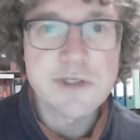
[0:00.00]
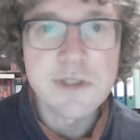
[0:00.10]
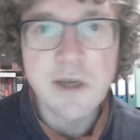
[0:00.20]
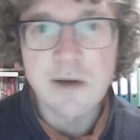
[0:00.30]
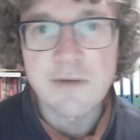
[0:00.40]

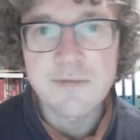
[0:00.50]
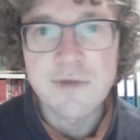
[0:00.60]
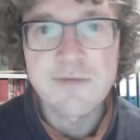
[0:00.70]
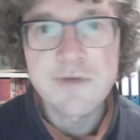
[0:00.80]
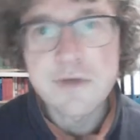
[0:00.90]
of
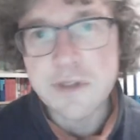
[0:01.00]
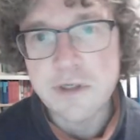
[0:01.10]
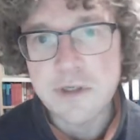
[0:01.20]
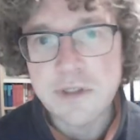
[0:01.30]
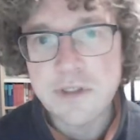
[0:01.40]
the
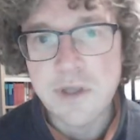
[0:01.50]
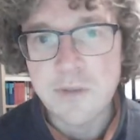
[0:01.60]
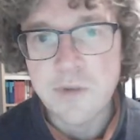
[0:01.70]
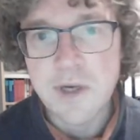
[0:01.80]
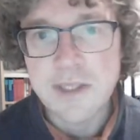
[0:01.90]
future
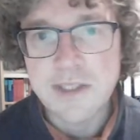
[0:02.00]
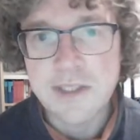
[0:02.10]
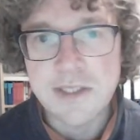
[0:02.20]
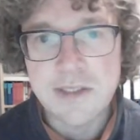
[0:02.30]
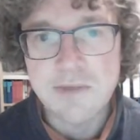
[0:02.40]
stock price
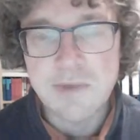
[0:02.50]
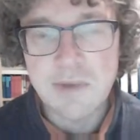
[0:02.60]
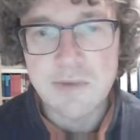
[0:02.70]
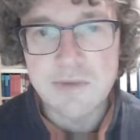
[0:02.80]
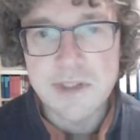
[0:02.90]
that
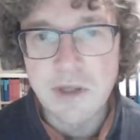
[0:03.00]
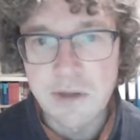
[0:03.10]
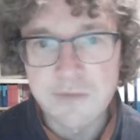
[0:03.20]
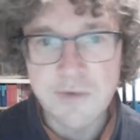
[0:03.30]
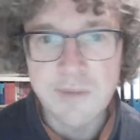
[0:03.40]
will
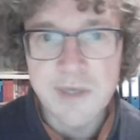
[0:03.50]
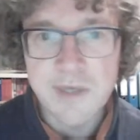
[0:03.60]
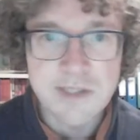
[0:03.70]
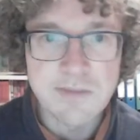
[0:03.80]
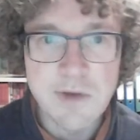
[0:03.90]
result from
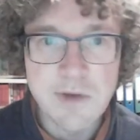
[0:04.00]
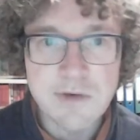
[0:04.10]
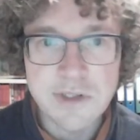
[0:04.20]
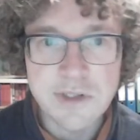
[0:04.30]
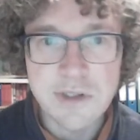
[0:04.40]
this
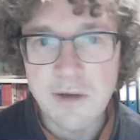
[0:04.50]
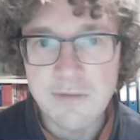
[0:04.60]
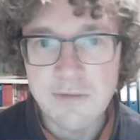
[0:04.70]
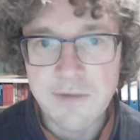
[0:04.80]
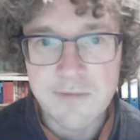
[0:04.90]
motion
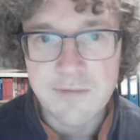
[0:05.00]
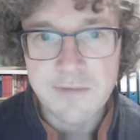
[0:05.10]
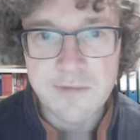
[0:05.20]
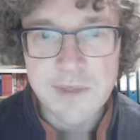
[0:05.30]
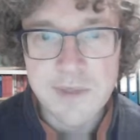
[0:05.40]

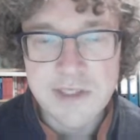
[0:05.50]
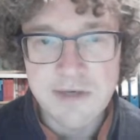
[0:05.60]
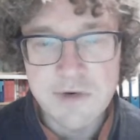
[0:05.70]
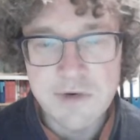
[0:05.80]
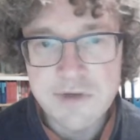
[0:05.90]
from this
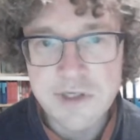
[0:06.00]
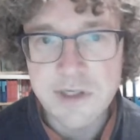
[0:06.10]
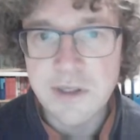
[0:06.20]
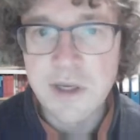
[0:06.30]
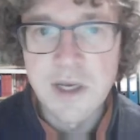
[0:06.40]

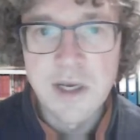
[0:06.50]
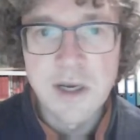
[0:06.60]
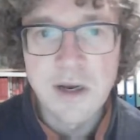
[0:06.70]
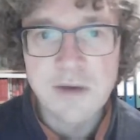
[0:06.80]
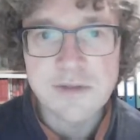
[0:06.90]
evolution
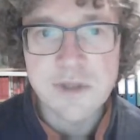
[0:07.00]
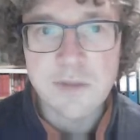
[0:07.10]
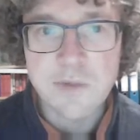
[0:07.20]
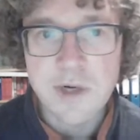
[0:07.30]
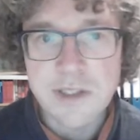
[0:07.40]
of stock
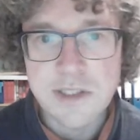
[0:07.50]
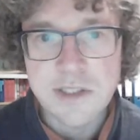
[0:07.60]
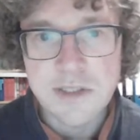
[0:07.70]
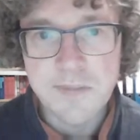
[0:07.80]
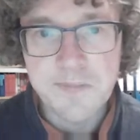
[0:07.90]

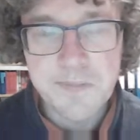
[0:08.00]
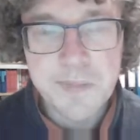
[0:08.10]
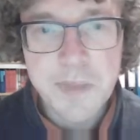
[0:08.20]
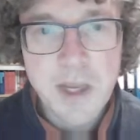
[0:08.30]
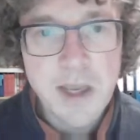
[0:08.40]
prices?
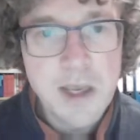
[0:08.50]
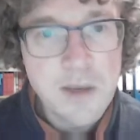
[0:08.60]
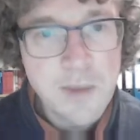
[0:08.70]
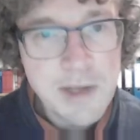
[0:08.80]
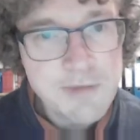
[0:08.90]

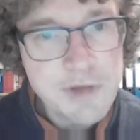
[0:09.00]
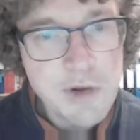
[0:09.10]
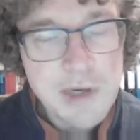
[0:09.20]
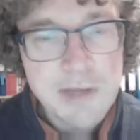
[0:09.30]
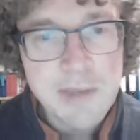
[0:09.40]
Well, if you know
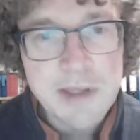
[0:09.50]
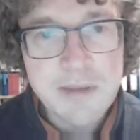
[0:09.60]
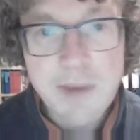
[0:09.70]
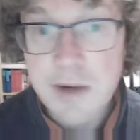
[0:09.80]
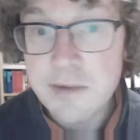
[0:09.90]
a little bit
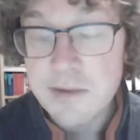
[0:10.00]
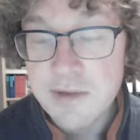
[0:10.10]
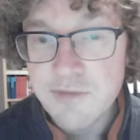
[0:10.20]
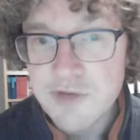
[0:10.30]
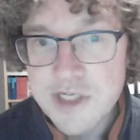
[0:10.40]
about
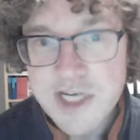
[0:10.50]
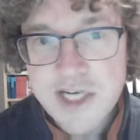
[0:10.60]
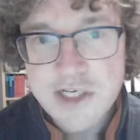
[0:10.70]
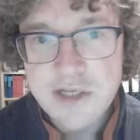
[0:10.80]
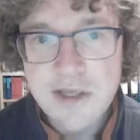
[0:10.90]

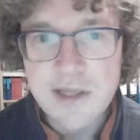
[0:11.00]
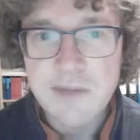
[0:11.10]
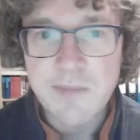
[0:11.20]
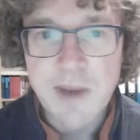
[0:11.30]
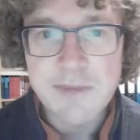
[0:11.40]
differentiation, then
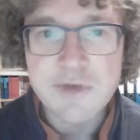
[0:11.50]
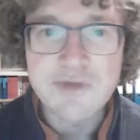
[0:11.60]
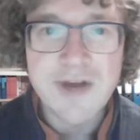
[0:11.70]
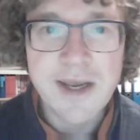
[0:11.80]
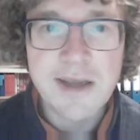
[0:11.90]
perhaps you
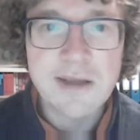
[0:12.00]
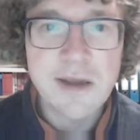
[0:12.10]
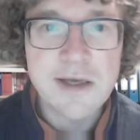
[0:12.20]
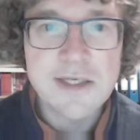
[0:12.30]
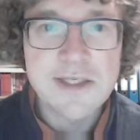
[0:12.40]

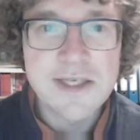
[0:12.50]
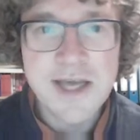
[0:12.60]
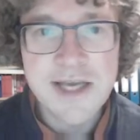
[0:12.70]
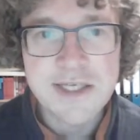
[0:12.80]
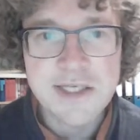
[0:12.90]
recognize
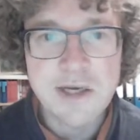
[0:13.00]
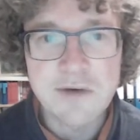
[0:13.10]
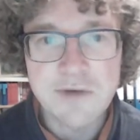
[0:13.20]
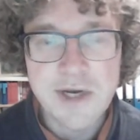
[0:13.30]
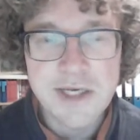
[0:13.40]
ds
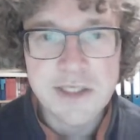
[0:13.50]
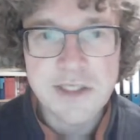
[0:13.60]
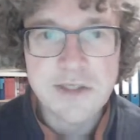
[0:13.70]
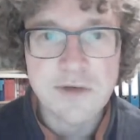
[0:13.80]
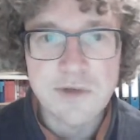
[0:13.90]
over
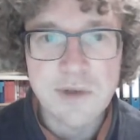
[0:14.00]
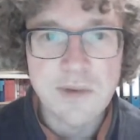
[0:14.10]
s, so the